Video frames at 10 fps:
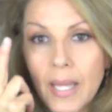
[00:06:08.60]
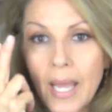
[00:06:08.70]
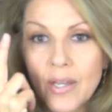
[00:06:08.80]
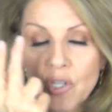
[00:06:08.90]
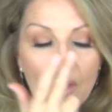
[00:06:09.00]

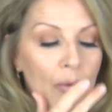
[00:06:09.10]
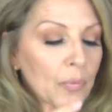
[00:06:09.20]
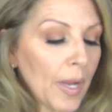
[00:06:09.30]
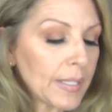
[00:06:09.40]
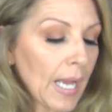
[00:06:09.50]
lash on the
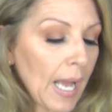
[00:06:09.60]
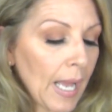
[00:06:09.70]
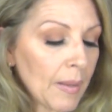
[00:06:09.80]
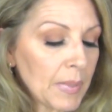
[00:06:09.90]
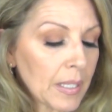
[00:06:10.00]
right
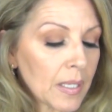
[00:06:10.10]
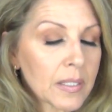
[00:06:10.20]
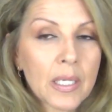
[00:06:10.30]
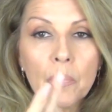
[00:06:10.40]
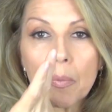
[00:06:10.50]
eye
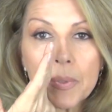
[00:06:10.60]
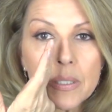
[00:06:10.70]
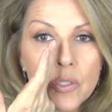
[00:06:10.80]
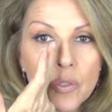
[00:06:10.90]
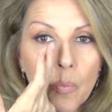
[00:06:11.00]
because it will
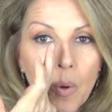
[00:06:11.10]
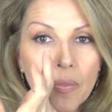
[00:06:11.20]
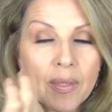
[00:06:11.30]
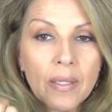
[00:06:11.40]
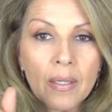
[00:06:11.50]
be the
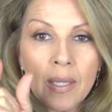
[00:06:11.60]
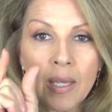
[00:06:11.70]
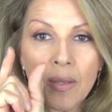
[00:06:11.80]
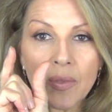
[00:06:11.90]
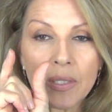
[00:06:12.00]
one that
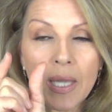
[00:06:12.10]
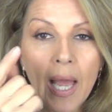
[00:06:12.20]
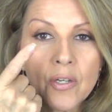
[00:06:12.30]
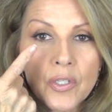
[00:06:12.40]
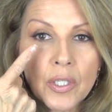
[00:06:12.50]
the
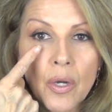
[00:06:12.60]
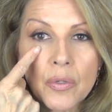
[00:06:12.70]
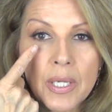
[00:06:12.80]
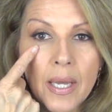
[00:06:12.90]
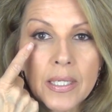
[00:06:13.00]
lash that
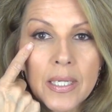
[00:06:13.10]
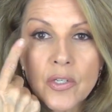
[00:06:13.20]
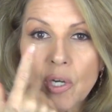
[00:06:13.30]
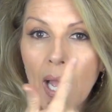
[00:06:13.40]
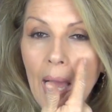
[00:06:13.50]
goes on
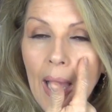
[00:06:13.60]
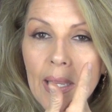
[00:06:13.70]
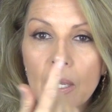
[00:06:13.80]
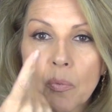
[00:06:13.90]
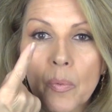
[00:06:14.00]
each
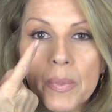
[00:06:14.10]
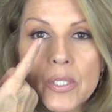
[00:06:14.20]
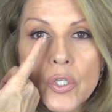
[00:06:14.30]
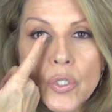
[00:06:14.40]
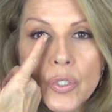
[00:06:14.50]
eye, it will be
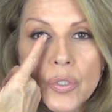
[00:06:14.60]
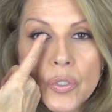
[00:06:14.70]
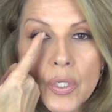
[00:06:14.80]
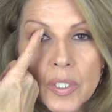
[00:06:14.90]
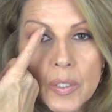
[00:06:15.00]
sh
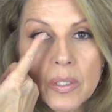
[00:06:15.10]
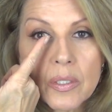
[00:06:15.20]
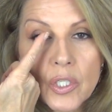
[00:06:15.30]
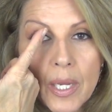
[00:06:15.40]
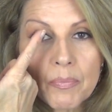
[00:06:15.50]
just
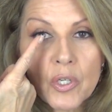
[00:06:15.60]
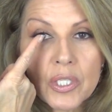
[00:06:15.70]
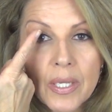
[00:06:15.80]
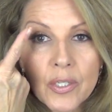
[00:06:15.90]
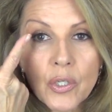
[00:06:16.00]
shaped
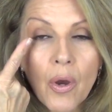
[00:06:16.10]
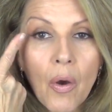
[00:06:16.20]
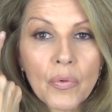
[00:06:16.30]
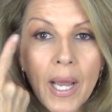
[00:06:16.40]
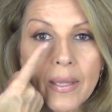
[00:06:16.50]
just like your
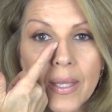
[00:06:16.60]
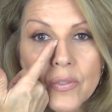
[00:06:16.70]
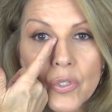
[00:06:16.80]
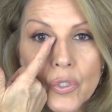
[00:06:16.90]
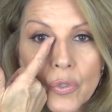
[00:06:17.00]
own
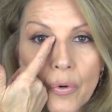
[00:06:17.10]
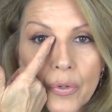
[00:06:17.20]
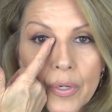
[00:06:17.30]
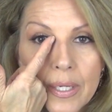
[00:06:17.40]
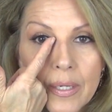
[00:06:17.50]
eyelashes,
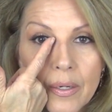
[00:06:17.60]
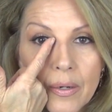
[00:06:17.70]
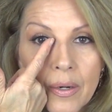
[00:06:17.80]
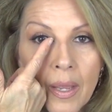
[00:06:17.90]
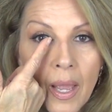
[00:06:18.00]
shorter
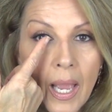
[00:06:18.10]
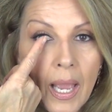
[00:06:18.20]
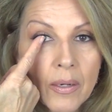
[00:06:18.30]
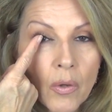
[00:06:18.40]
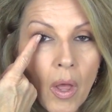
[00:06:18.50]
here
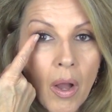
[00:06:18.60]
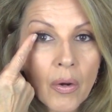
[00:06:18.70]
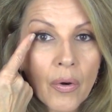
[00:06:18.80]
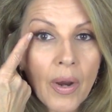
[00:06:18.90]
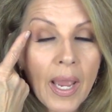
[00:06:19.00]
and
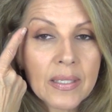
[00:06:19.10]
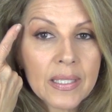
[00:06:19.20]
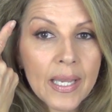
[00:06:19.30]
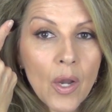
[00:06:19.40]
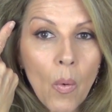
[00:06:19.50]
longer as
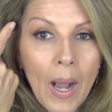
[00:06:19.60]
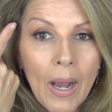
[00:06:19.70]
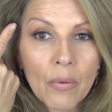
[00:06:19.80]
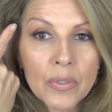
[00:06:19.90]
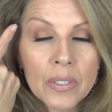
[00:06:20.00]
they go
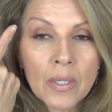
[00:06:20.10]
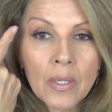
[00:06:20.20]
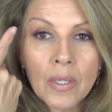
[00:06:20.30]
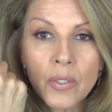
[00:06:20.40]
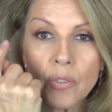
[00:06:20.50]
out.
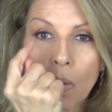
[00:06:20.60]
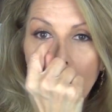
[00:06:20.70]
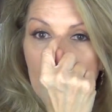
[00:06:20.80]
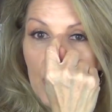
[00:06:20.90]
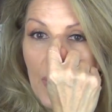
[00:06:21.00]
You don't
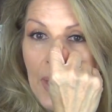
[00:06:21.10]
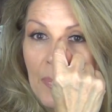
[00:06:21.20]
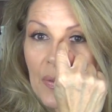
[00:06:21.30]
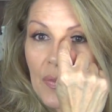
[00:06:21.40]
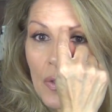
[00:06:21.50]
want to try
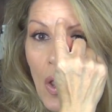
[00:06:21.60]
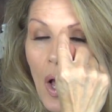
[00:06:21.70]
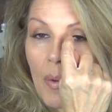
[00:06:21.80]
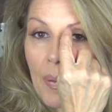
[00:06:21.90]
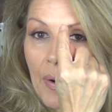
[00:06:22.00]
to put the
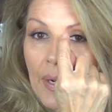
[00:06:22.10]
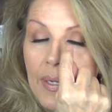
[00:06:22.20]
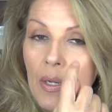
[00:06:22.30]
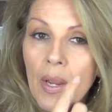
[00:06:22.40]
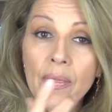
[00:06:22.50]
long part
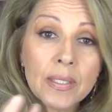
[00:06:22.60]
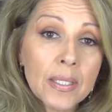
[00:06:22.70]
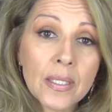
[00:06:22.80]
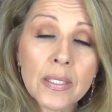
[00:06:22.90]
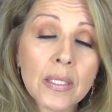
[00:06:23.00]
on here. And this
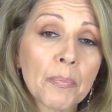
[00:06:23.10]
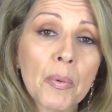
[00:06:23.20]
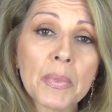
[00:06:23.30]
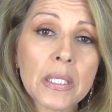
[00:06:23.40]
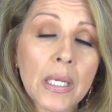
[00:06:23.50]
is a
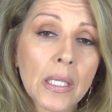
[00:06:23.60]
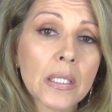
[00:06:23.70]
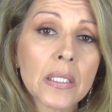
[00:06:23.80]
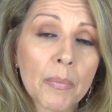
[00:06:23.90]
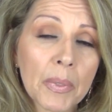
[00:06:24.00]
simple mistake
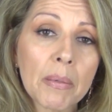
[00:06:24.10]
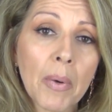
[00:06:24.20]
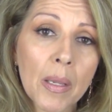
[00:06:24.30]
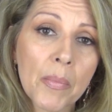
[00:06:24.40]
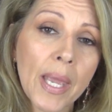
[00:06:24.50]
that somebody
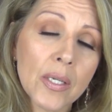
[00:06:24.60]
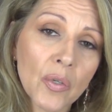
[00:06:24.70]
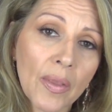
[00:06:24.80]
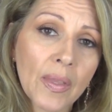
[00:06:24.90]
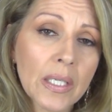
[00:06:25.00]
might make,
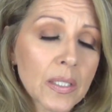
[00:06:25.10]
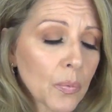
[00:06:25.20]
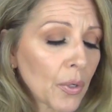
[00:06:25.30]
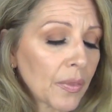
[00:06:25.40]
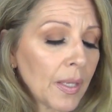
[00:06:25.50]
so I think it's
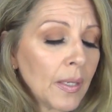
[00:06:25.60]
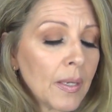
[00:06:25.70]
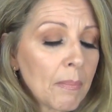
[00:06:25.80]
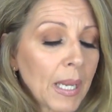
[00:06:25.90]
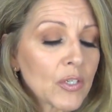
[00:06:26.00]
worth
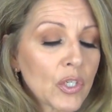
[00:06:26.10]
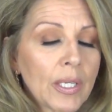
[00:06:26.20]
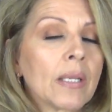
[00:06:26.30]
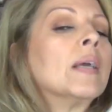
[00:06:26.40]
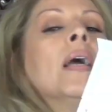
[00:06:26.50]

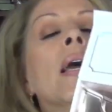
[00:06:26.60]
mentioning.